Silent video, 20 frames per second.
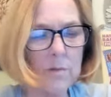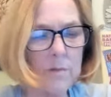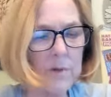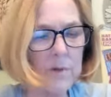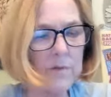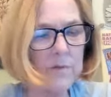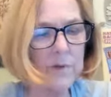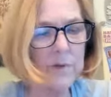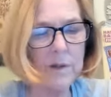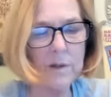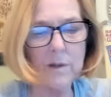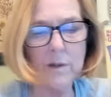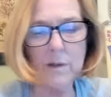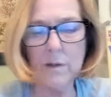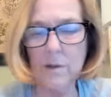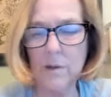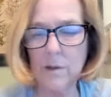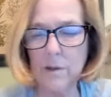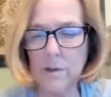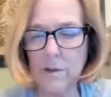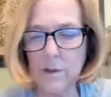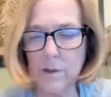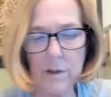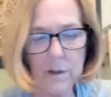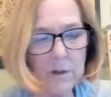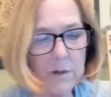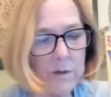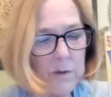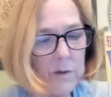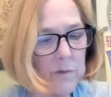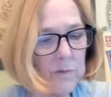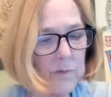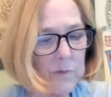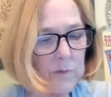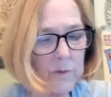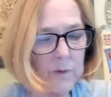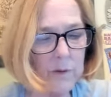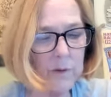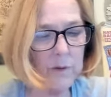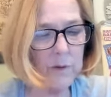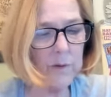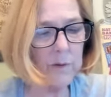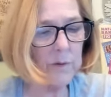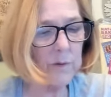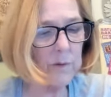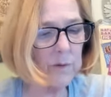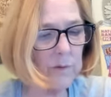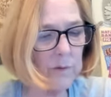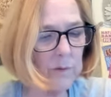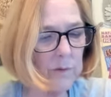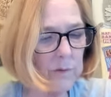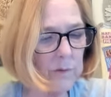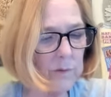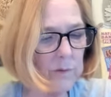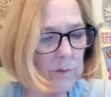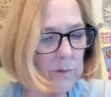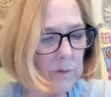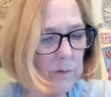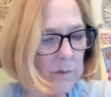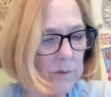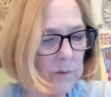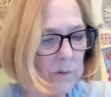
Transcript: Let me find the signature for you.